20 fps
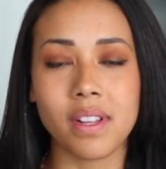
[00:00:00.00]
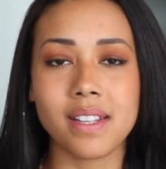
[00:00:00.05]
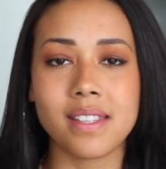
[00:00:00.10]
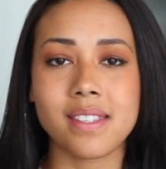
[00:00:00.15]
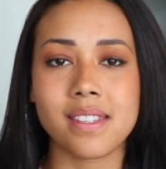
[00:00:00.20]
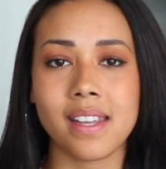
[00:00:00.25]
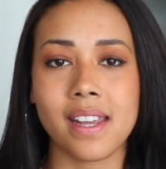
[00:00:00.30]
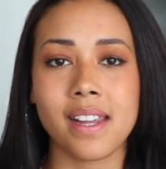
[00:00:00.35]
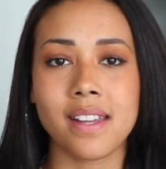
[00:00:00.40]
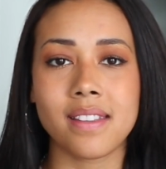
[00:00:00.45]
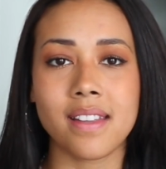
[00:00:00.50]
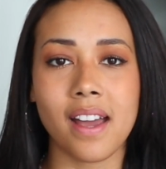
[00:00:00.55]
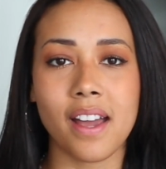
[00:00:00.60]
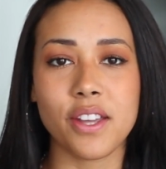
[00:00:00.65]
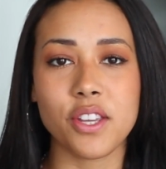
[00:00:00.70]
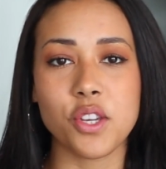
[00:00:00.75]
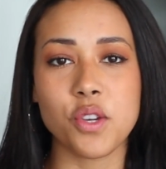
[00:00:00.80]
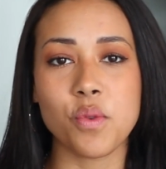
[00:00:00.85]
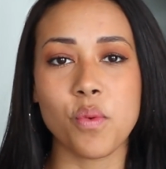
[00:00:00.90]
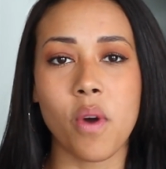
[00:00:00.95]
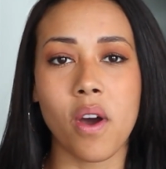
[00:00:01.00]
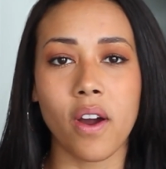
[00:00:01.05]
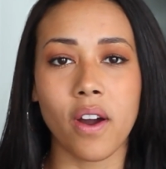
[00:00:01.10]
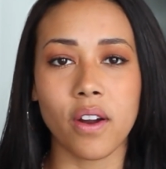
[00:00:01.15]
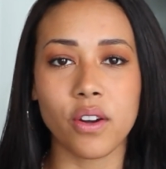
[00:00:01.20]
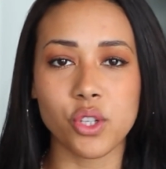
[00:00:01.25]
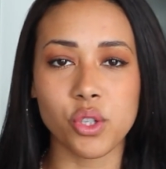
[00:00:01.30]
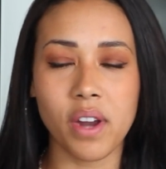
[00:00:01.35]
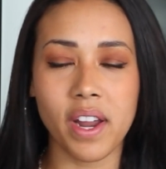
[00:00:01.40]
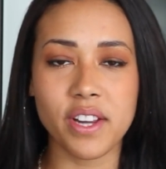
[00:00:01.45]
let's say that you
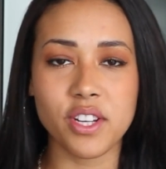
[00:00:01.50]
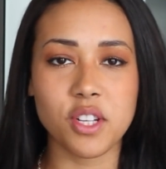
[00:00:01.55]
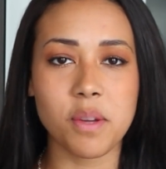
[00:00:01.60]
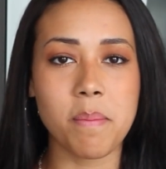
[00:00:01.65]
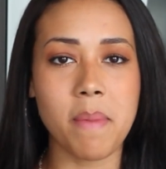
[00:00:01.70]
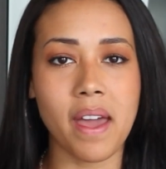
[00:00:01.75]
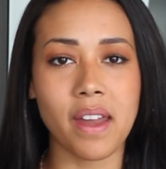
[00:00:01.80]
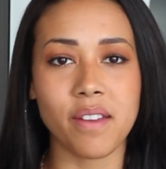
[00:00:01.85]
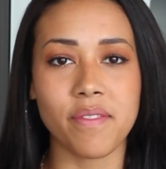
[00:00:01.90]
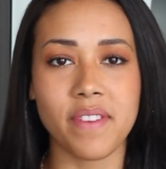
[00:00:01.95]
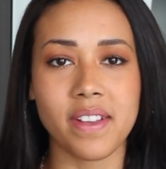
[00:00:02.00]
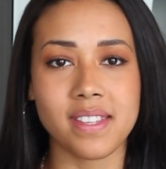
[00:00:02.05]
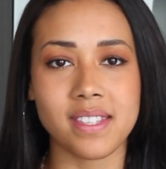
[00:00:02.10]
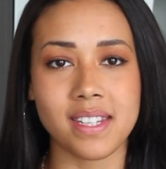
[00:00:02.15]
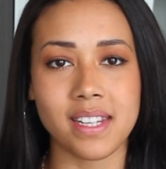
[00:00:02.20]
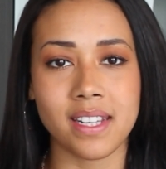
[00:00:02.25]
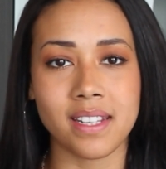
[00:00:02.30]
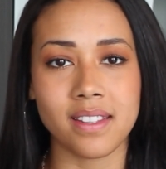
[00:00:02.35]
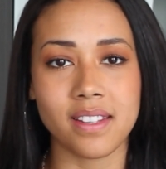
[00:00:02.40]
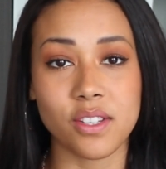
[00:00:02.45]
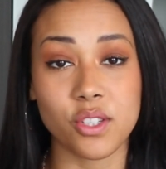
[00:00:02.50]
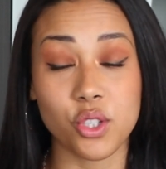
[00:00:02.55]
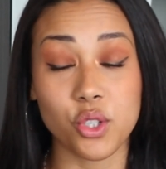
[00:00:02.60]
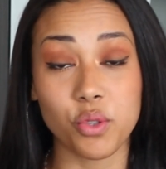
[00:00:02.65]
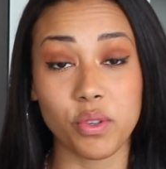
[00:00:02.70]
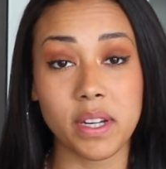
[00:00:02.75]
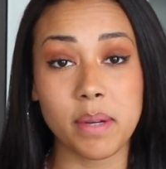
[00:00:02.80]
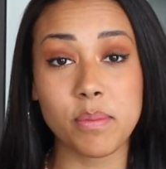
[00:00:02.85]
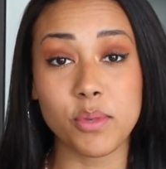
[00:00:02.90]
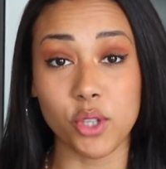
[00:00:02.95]
are trying to manifest in this
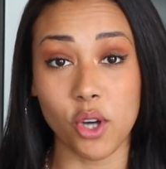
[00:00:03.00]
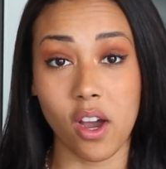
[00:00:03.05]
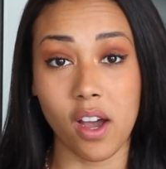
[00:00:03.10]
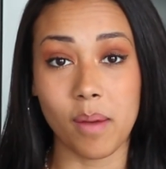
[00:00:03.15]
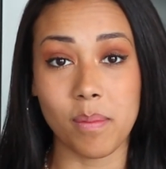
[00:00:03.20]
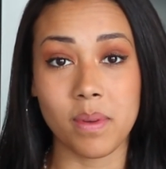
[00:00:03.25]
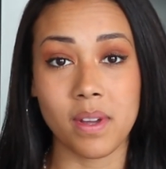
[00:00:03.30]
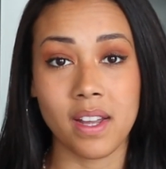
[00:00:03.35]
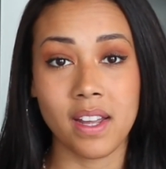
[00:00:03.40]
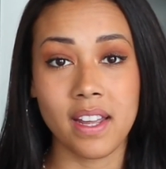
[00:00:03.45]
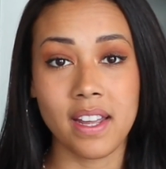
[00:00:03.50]
dream job.